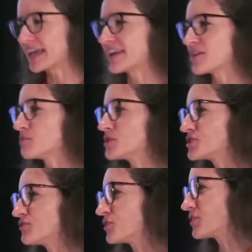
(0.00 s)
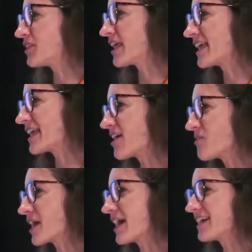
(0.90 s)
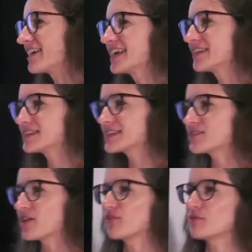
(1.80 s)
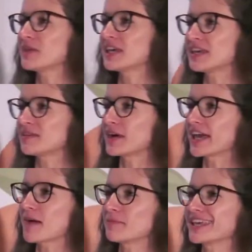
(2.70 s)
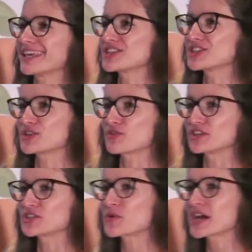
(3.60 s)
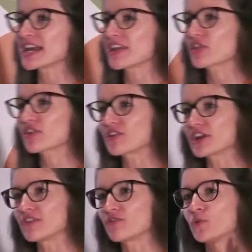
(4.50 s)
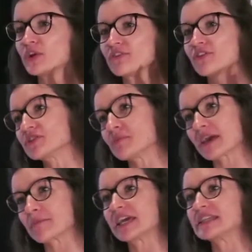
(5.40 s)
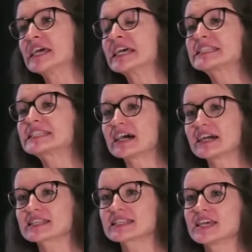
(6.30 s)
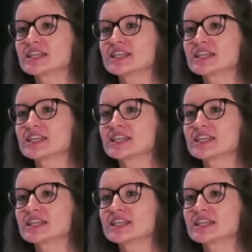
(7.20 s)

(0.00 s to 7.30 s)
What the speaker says: And I know most of you are thinking, okay, this is not for me, my application is over 20, 30, 40, 50 megabyte size,